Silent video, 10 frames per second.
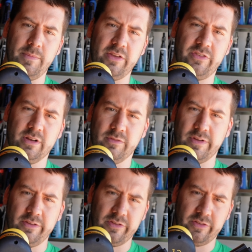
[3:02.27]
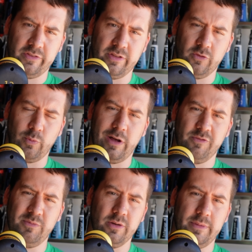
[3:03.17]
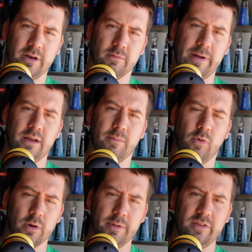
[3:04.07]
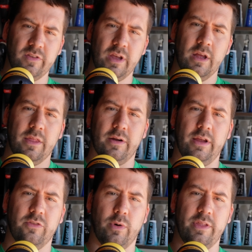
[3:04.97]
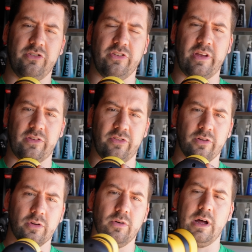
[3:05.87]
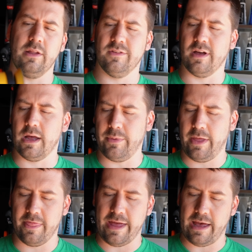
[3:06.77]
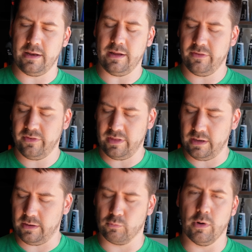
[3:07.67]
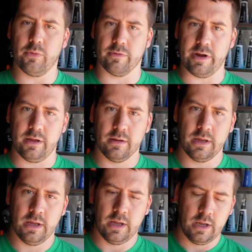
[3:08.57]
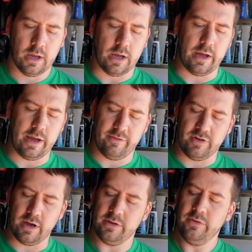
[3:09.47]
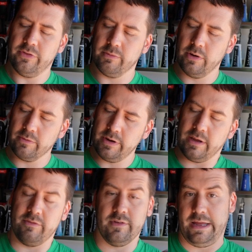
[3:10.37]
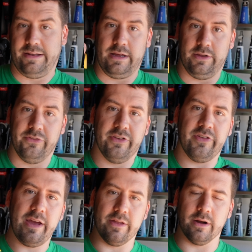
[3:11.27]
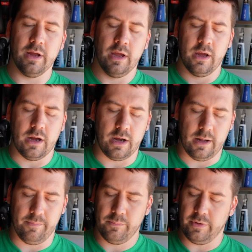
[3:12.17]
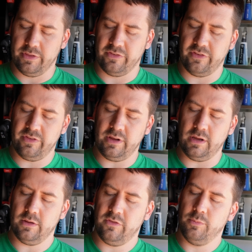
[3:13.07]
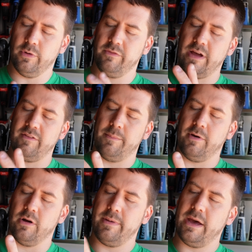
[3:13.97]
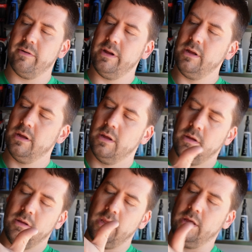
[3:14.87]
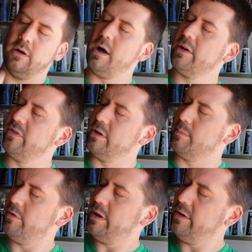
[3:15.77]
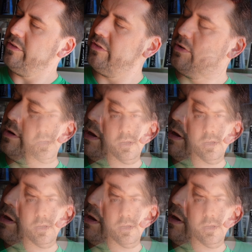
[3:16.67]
That signifies this is the 12 millimeter random orbit. There is one that just has a circle on top, and that is the rotary. I have not used the rotary. I've not used this either. But this is the 2.5 amp hour battery. It locks into place.